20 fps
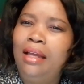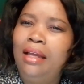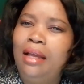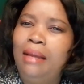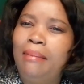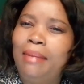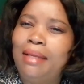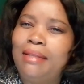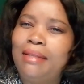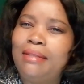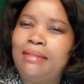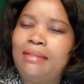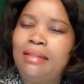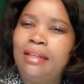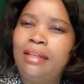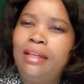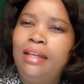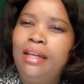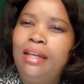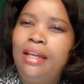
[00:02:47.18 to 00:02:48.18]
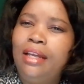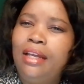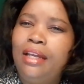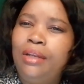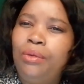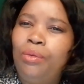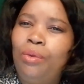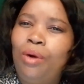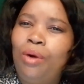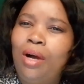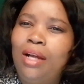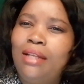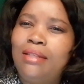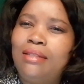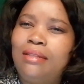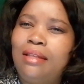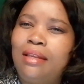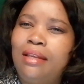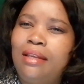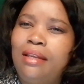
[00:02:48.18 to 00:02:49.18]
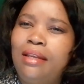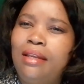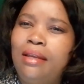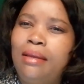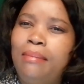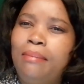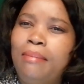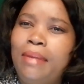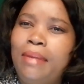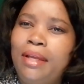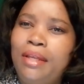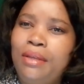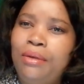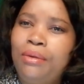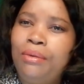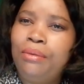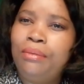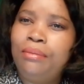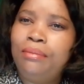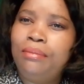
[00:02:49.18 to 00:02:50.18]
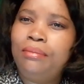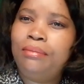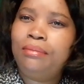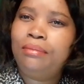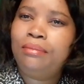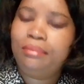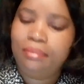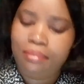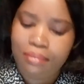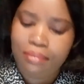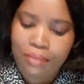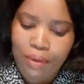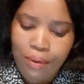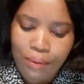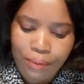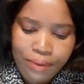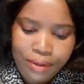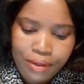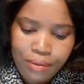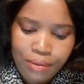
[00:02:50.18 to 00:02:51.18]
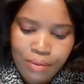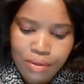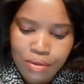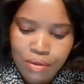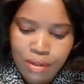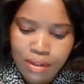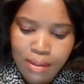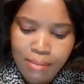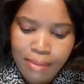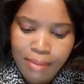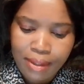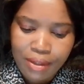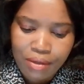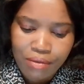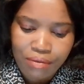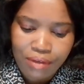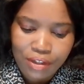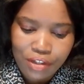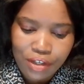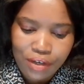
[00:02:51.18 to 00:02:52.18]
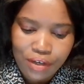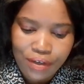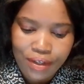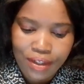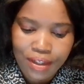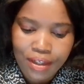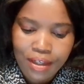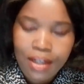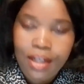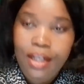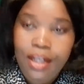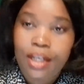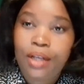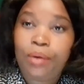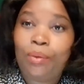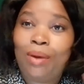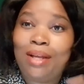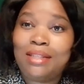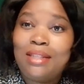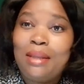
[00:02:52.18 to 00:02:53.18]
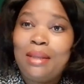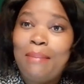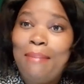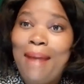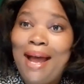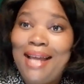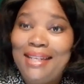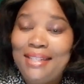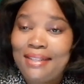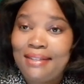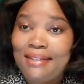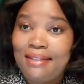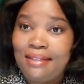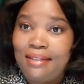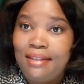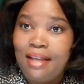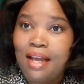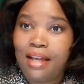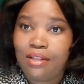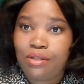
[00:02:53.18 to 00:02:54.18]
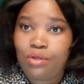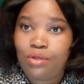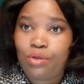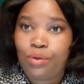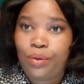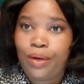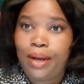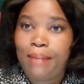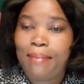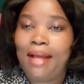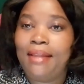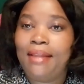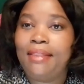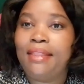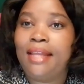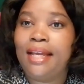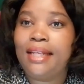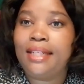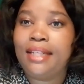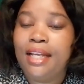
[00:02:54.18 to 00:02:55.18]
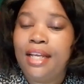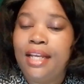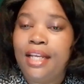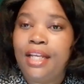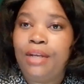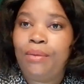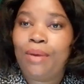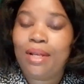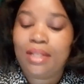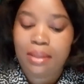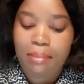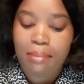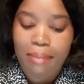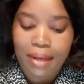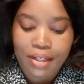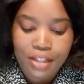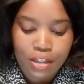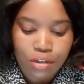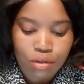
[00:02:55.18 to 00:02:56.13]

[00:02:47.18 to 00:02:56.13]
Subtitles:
I must say, it was the no, it was not the manufacturing, it was the budgets. Yeah, sorry about that. It was the budget.